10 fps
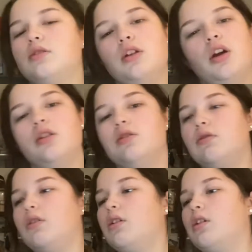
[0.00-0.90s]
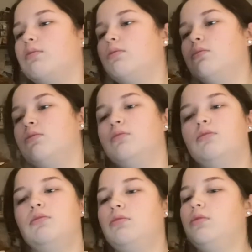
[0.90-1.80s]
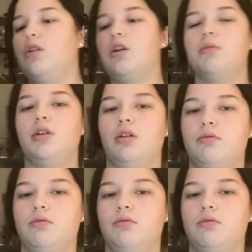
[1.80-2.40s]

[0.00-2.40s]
not gonna do no harm. No harm at all,